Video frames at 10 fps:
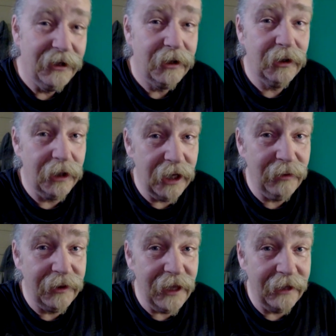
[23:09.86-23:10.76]
Good luck
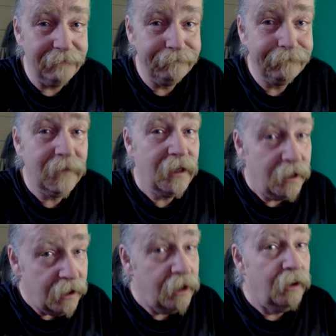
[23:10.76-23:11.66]
with that.
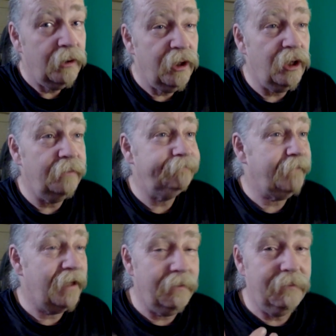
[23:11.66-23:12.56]
You know,
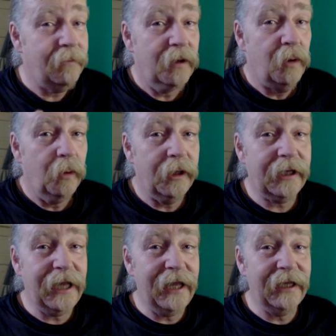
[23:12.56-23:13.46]
we're
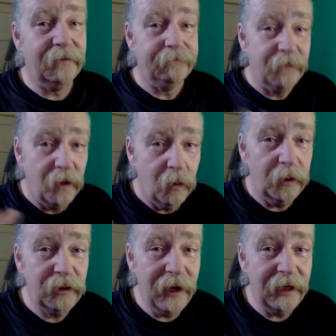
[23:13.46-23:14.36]
Canadian.
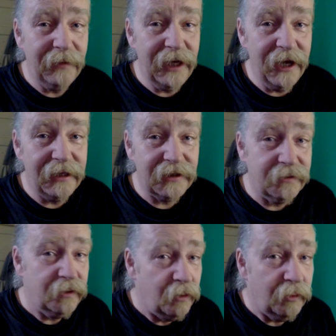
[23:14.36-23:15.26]
We try to be nice.
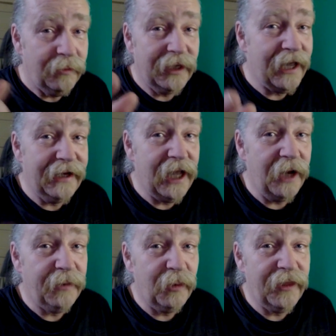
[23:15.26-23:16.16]
We'd be glad to
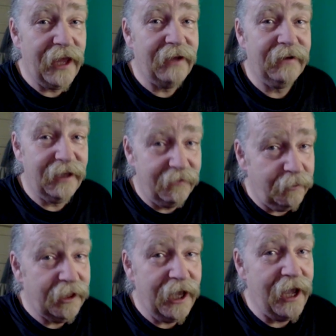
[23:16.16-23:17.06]
help you with that if
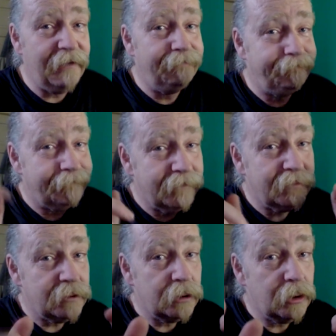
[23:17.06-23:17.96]
we can.
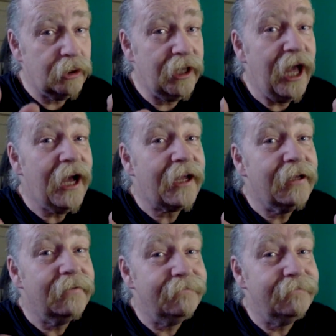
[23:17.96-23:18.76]
Good luck.